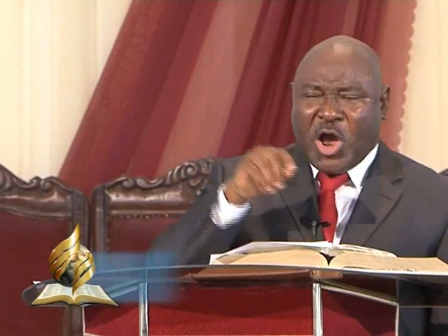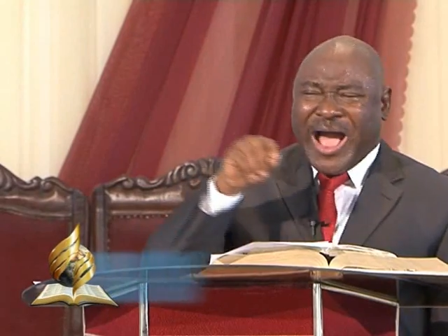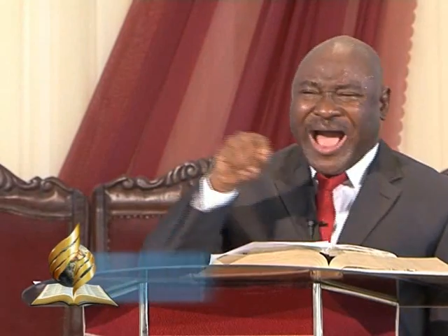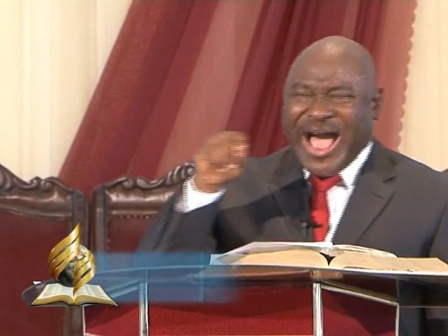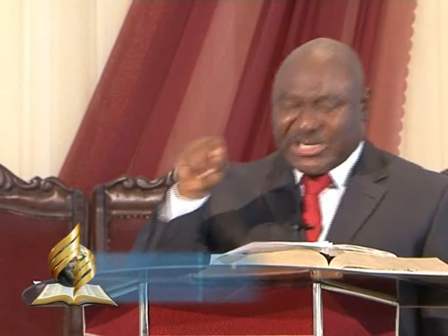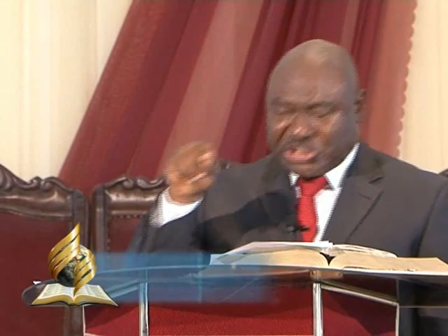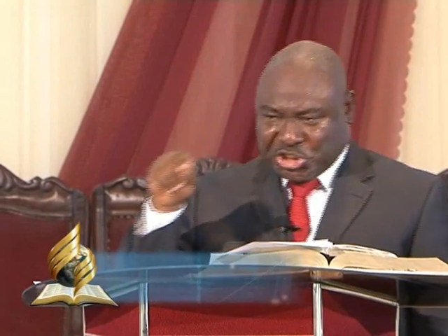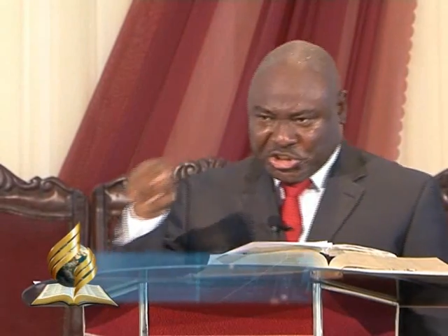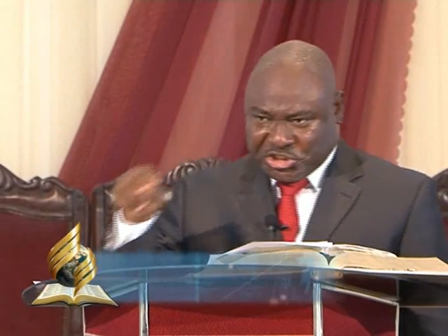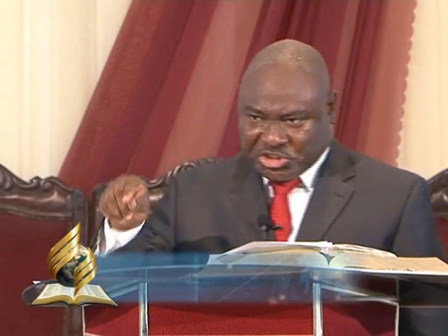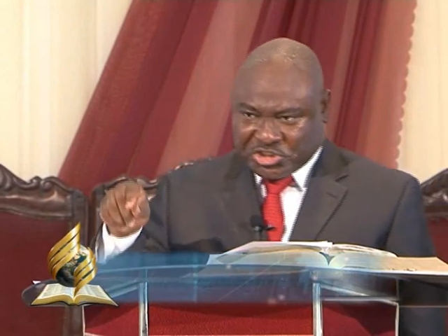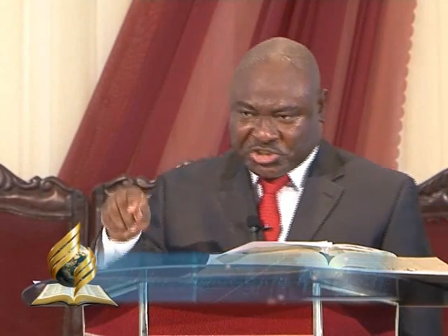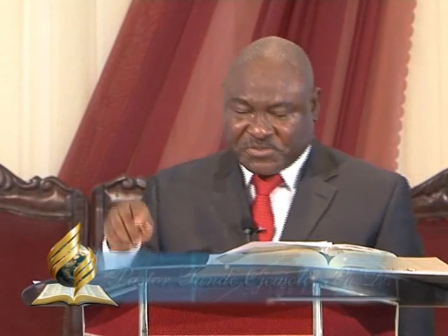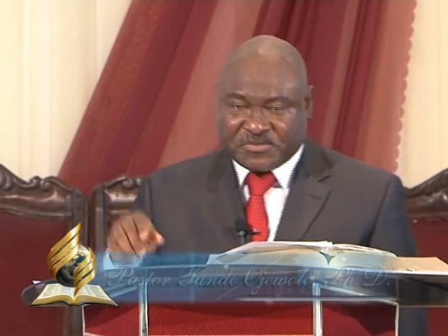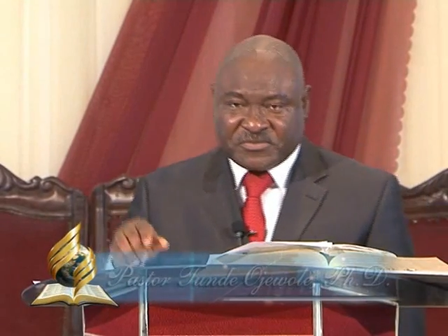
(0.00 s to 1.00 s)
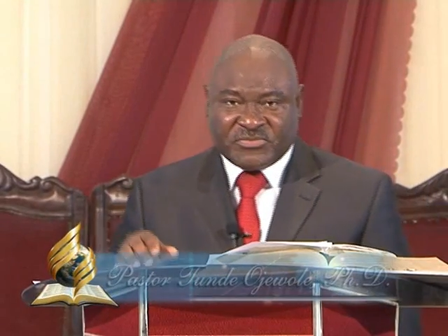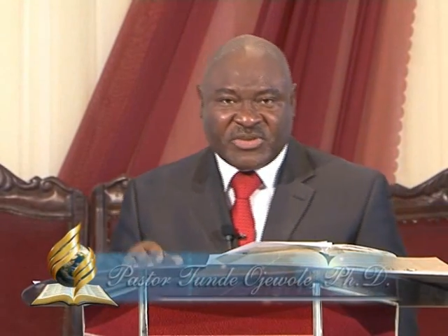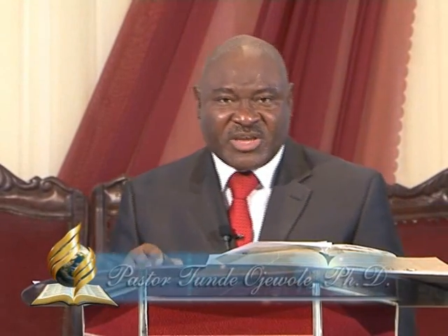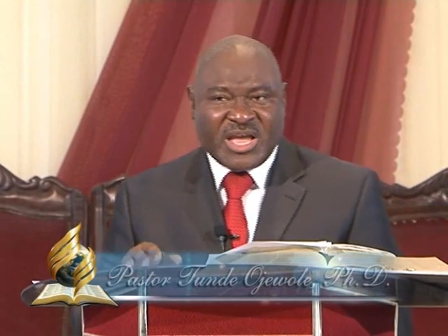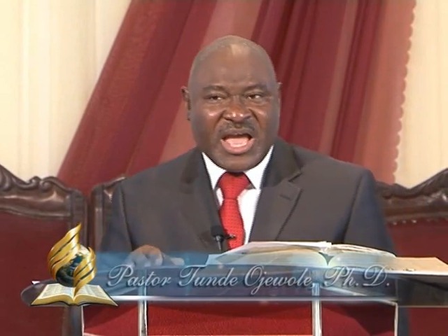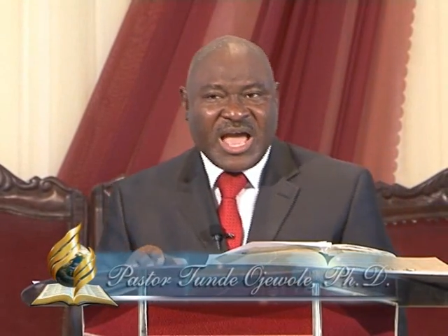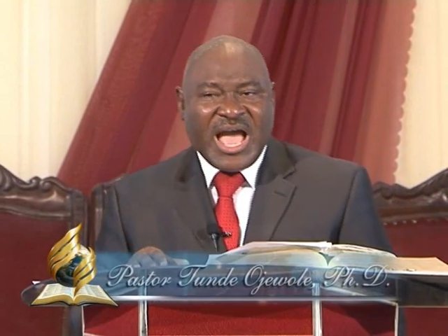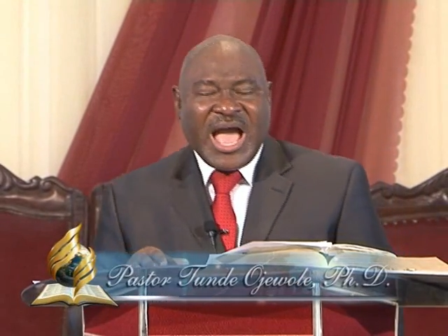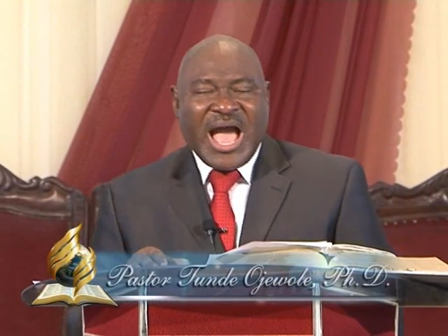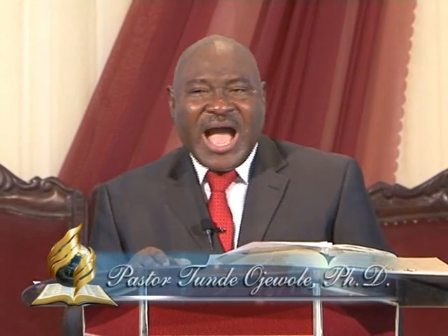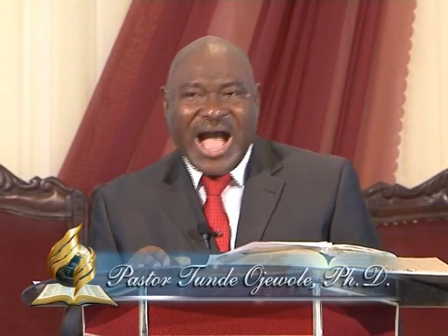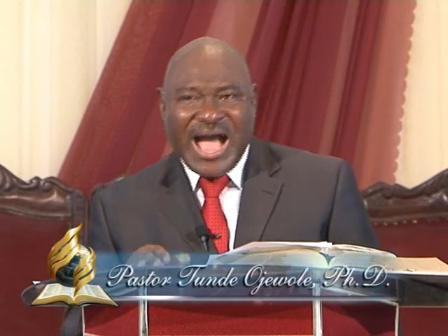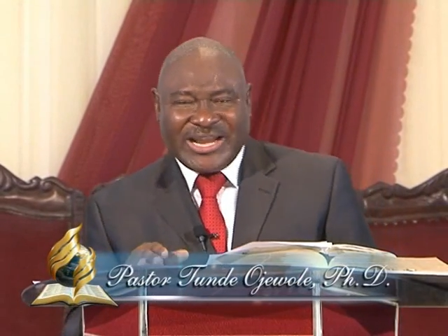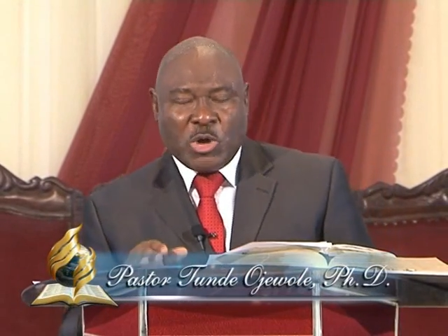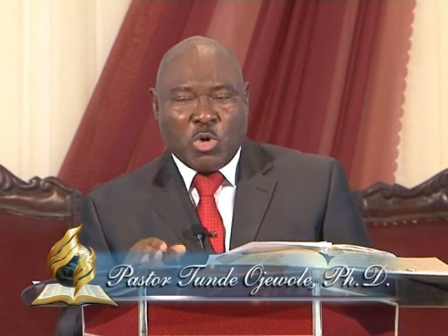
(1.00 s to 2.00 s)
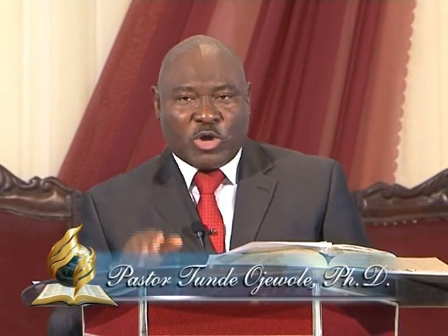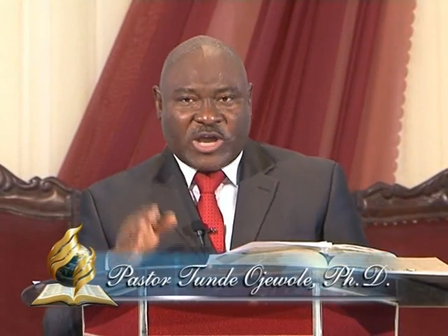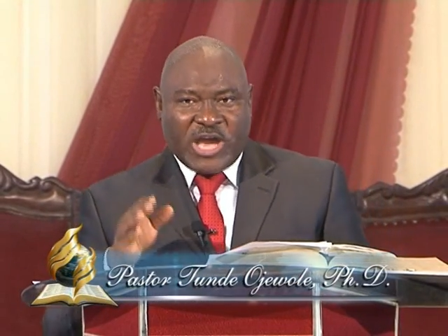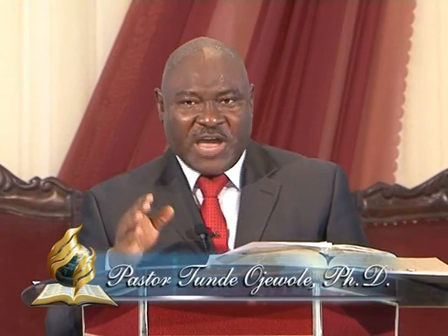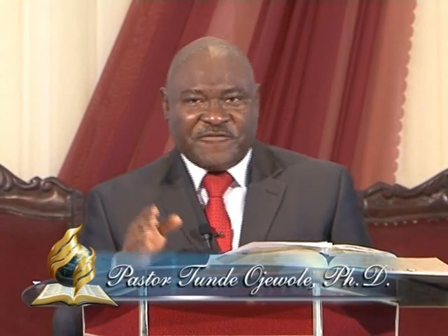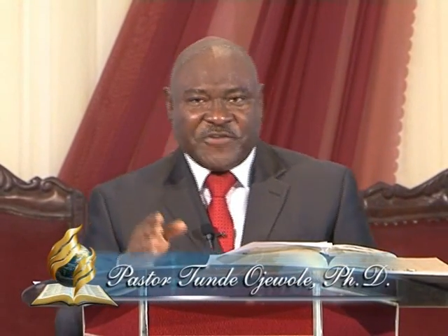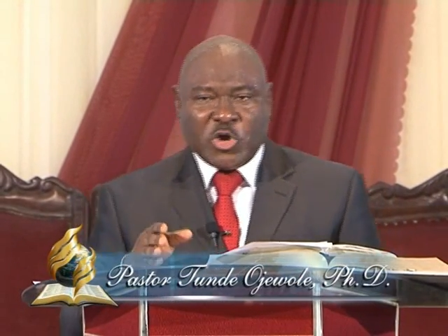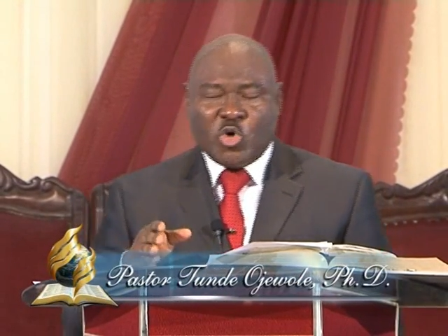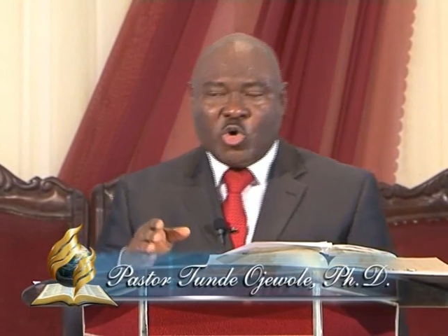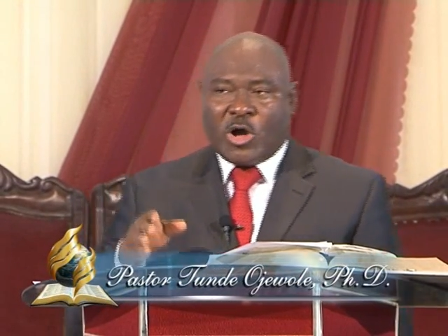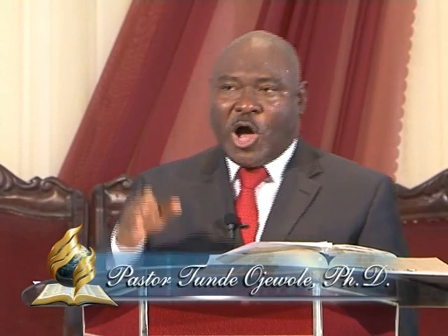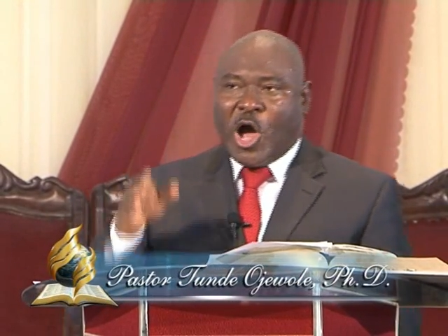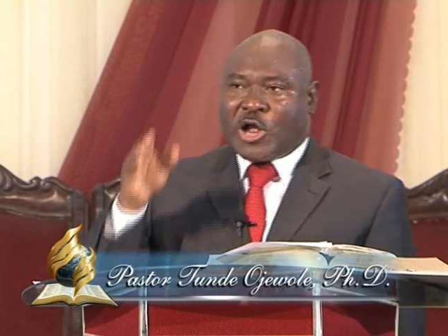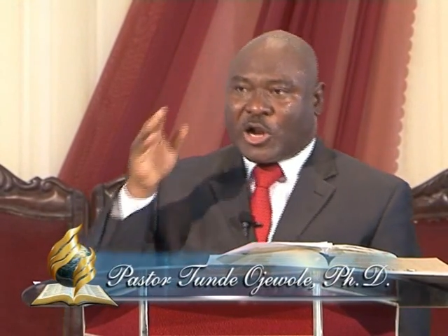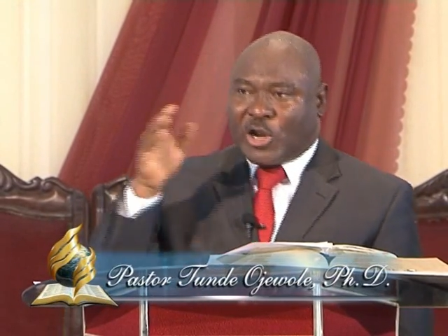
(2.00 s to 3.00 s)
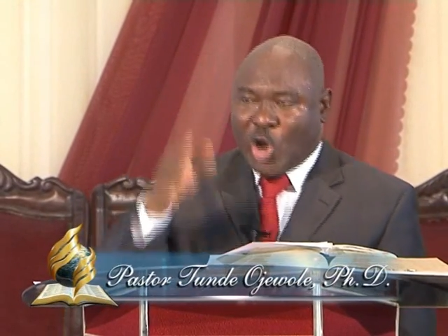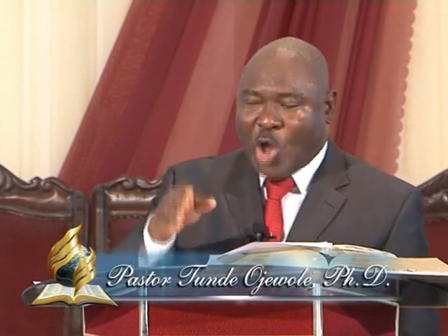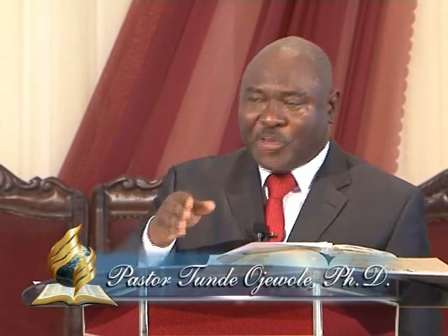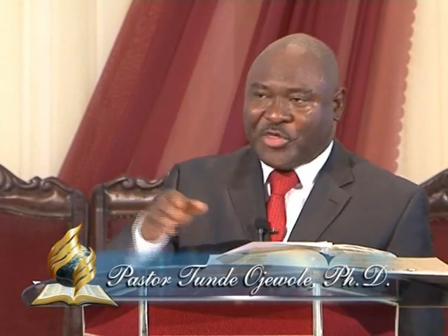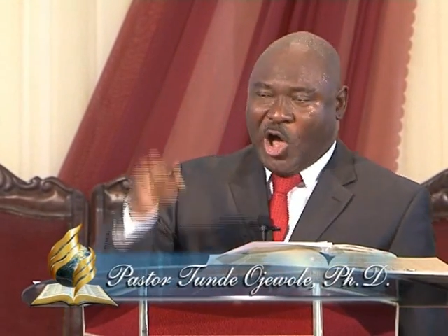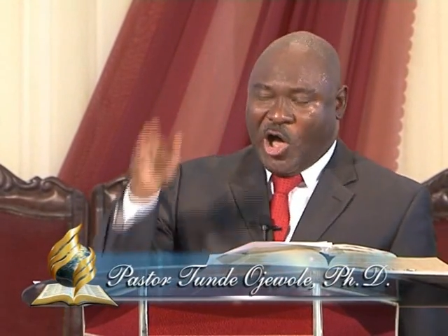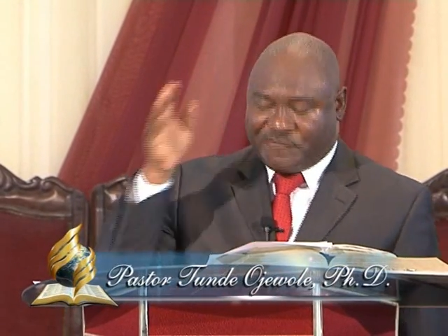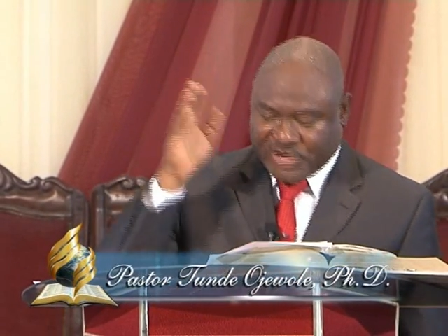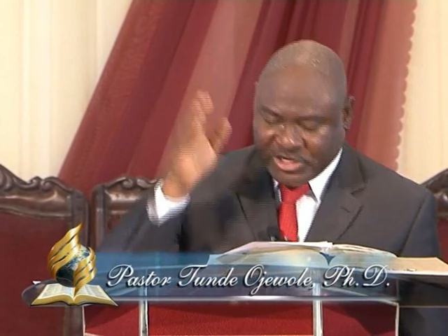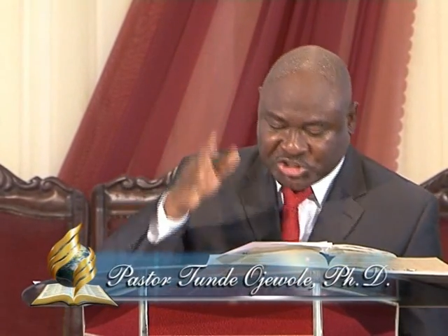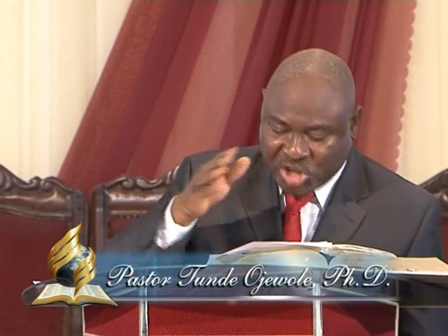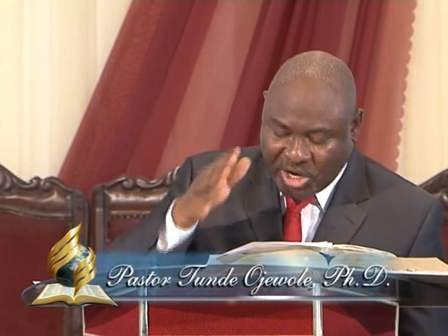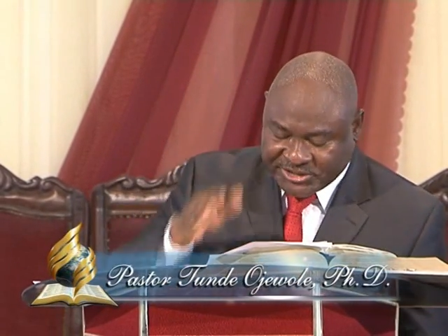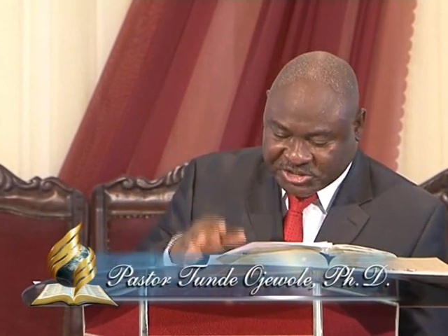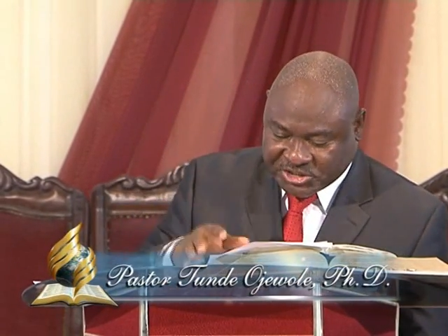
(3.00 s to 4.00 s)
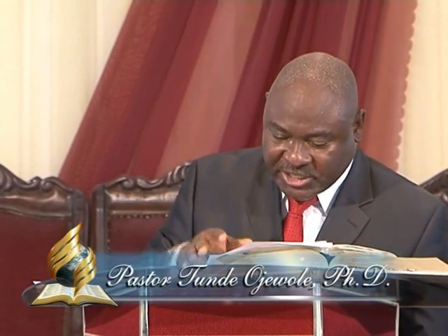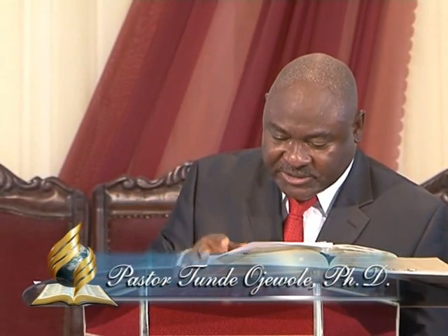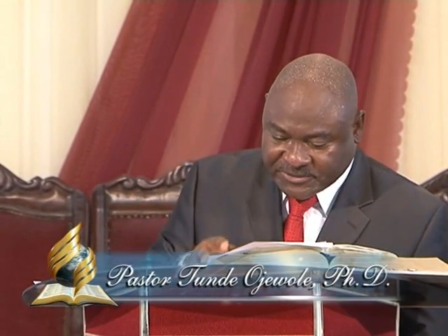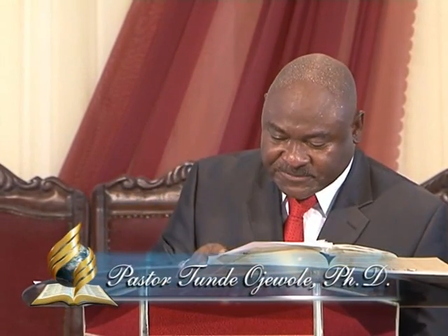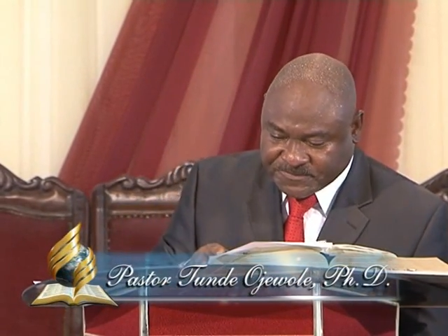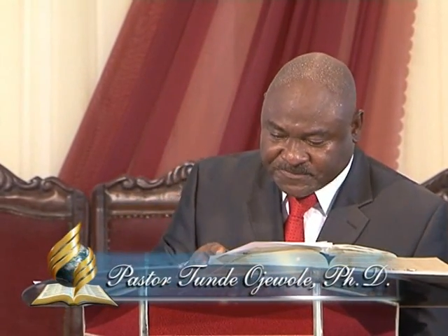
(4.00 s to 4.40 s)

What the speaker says: your ashes and he will give you a cloth of rejoicing.